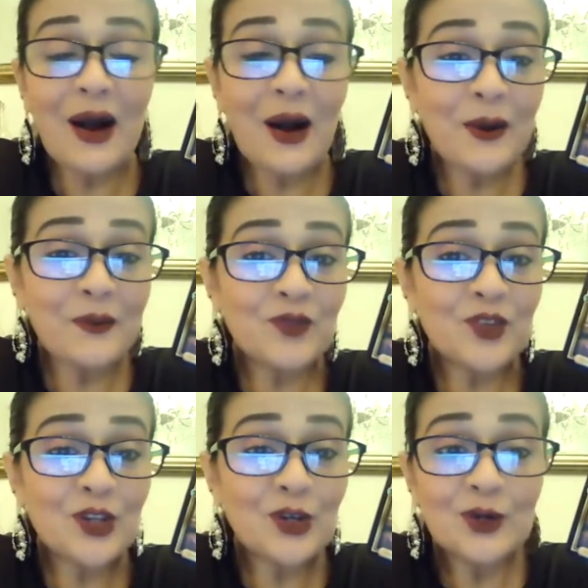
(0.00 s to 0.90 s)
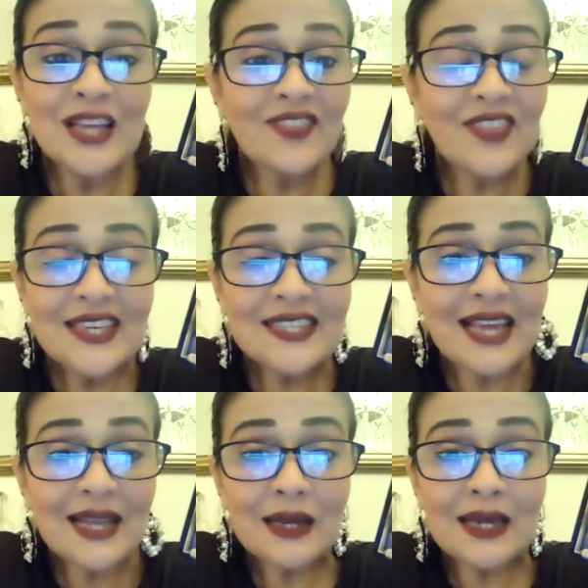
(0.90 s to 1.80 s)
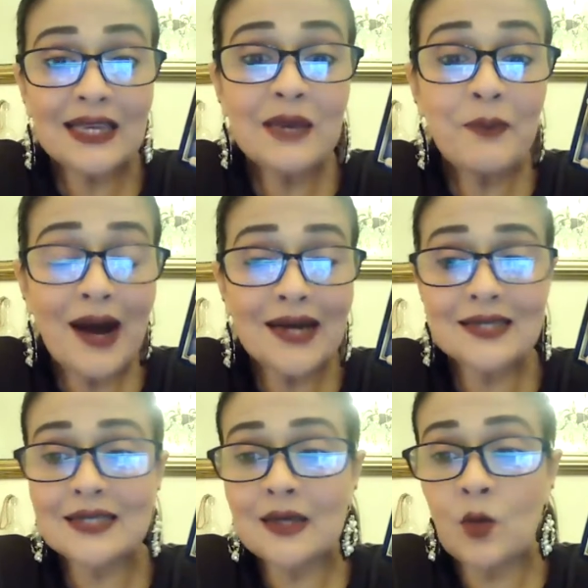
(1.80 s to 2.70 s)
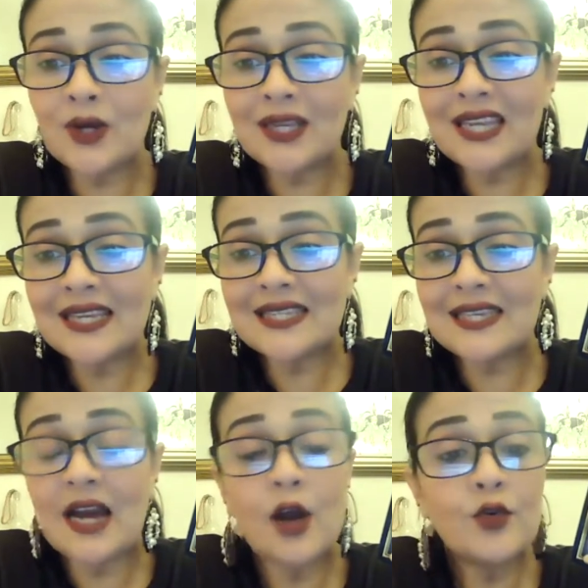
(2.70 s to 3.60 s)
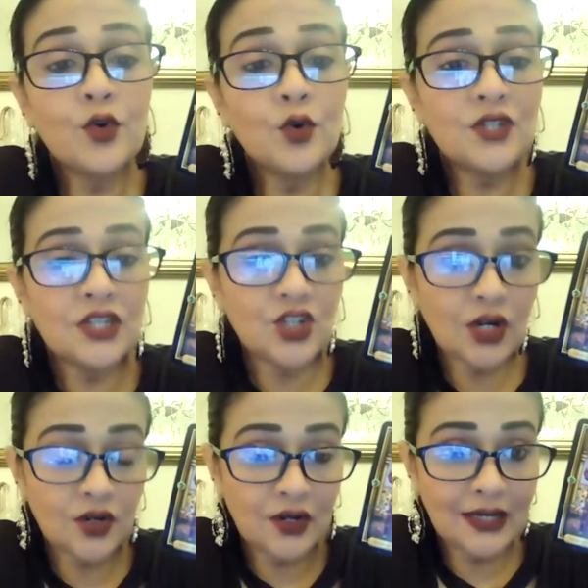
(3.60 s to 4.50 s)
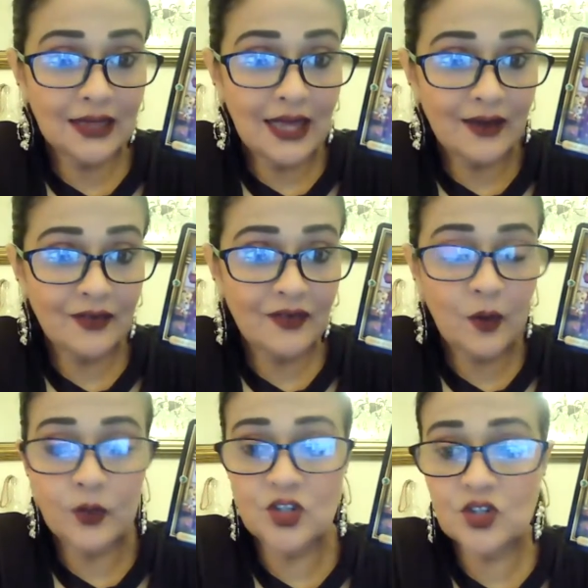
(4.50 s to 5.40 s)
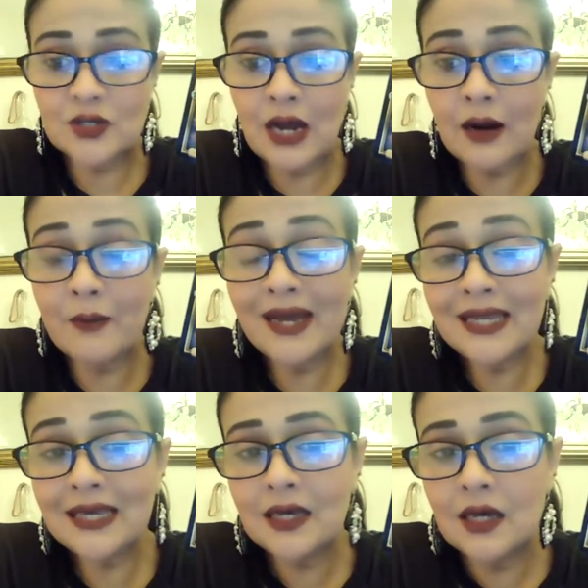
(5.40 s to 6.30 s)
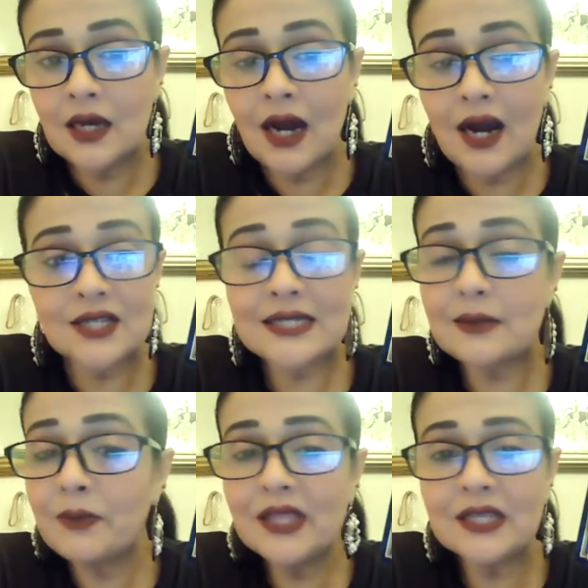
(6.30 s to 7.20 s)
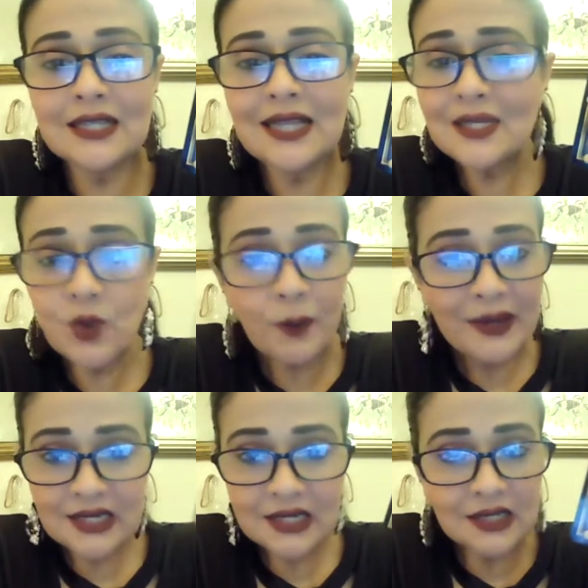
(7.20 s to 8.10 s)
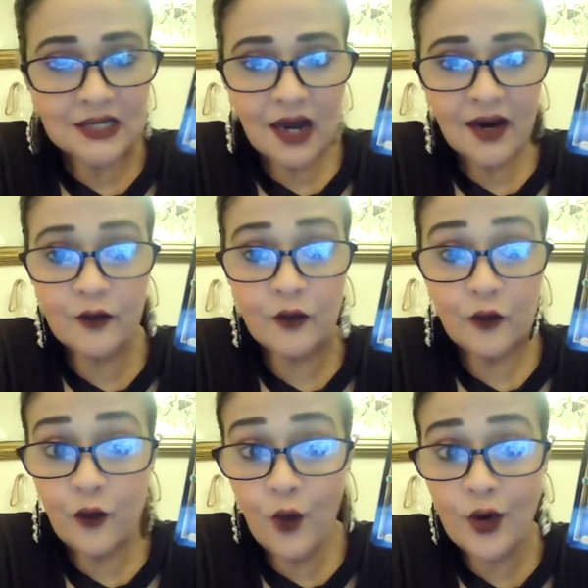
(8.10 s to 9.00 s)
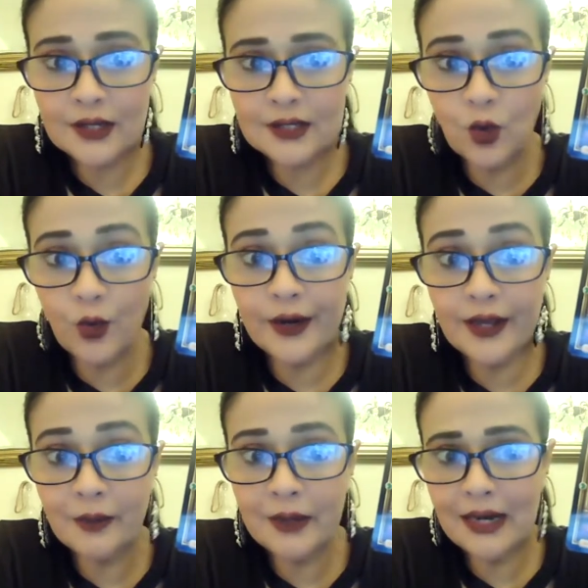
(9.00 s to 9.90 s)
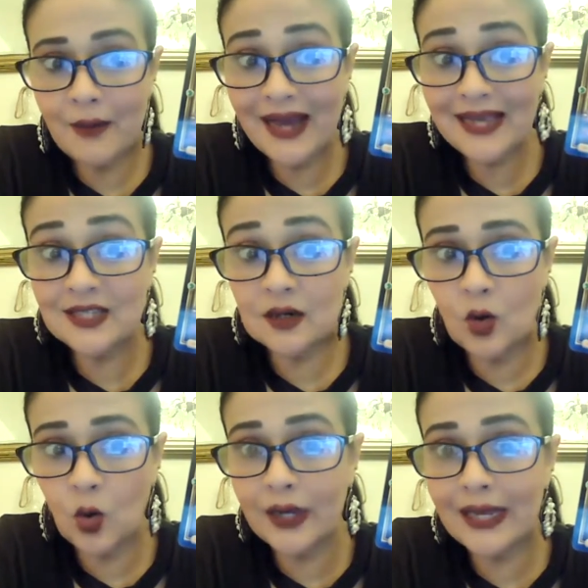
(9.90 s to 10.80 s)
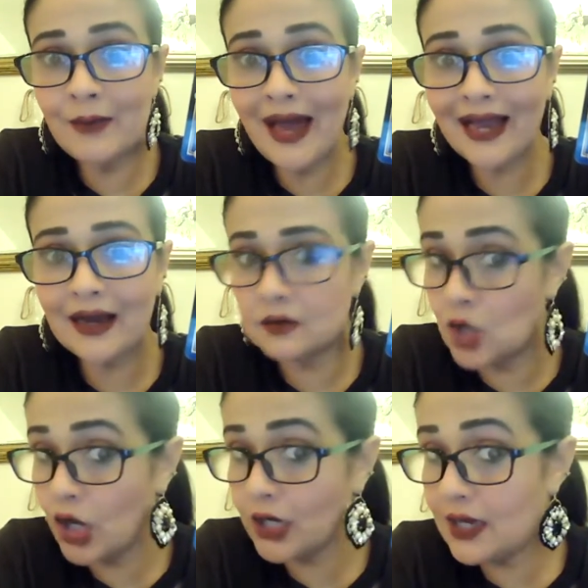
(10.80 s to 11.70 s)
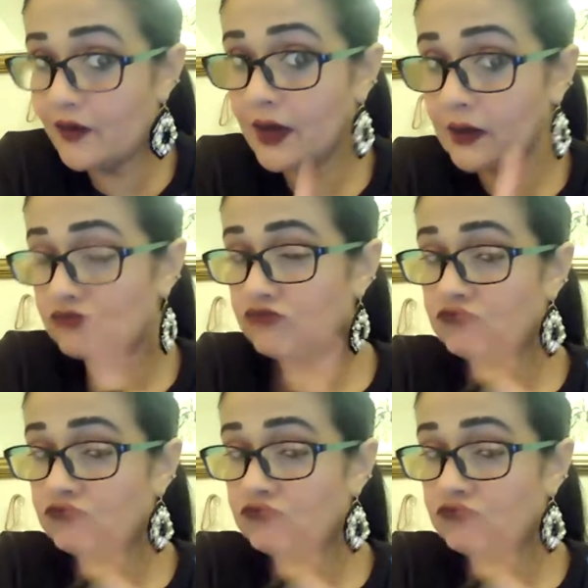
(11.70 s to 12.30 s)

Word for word: uh, you know, things that keep us, what can I say, our root chakra in life, which is our money, our stability. That's what pentacles are. And four is hoarding, being a miser, holding back, not giving.